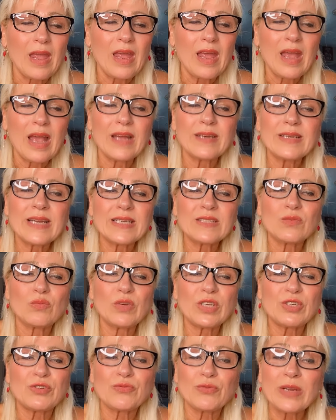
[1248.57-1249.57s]
And as
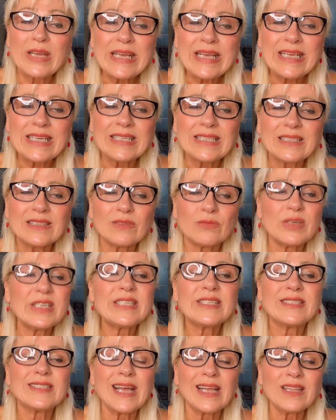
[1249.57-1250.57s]
we drink, we
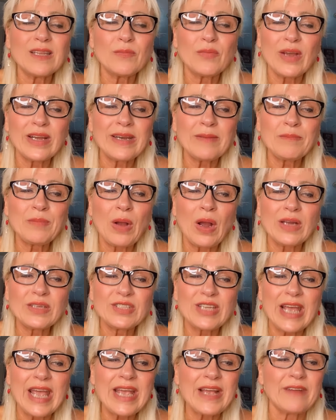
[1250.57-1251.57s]
celebrate and
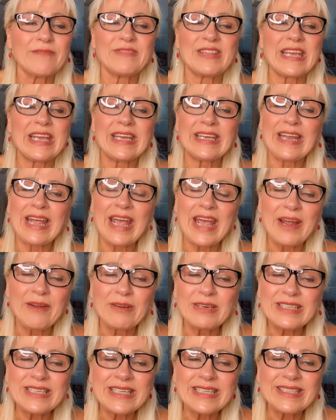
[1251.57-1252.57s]
partake of the
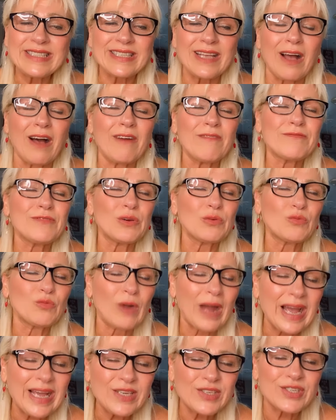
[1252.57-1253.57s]
inheritance of the
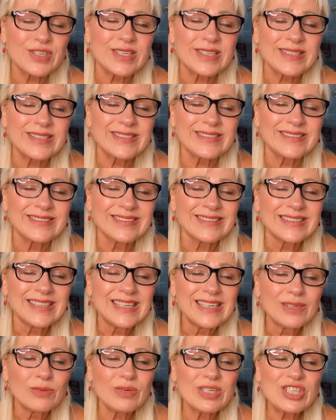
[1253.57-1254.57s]
righteous
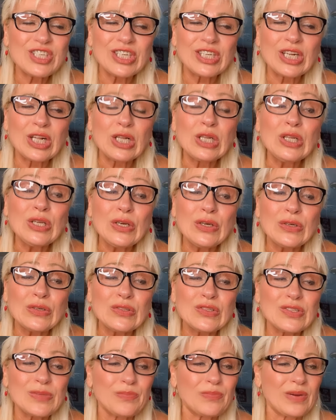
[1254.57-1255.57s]
which
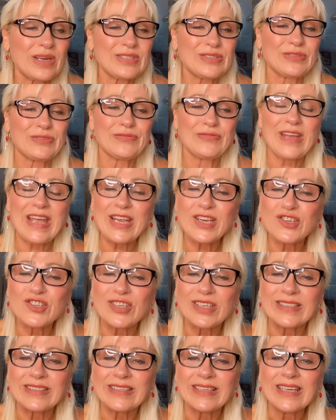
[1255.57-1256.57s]
includes
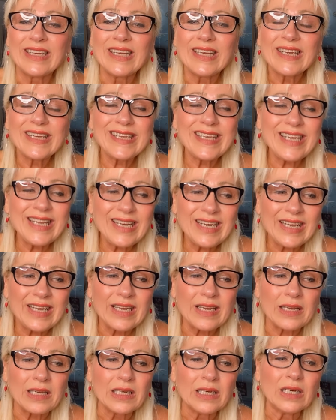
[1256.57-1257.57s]
preservation,
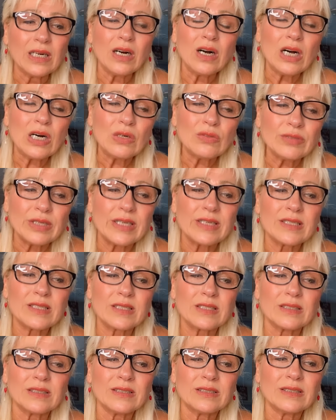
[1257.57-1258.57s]
healing,
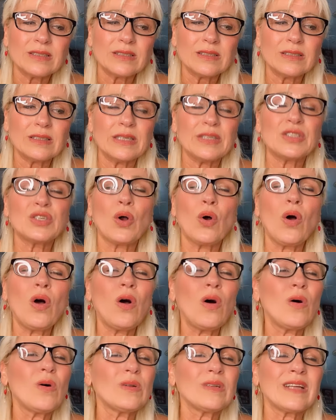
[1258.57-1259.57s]
wholeness, and
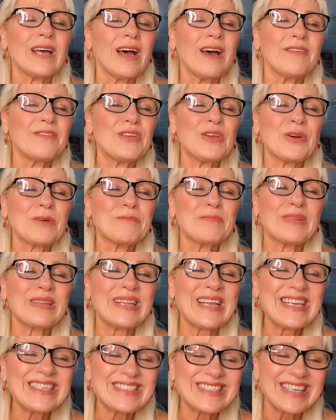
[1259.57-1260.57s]
all of your
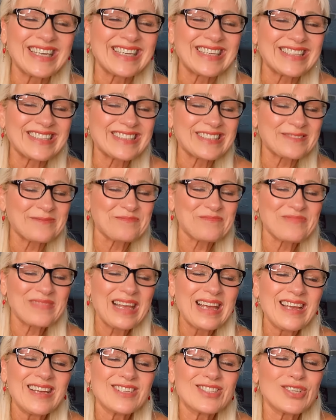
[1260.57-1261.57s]
blessings.
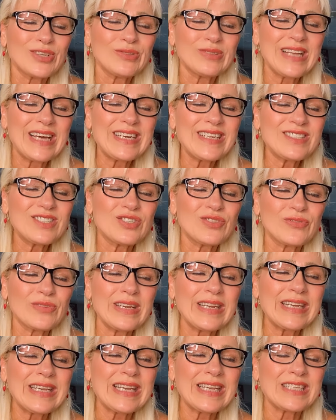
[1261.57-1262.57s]
So let us
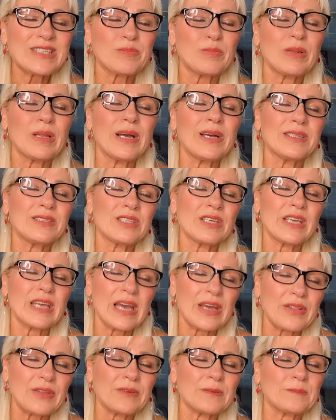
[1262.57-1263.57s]
drink his blood
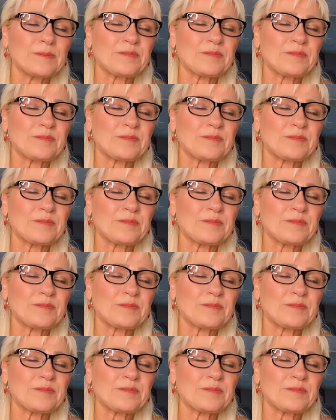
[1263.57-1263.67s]
together.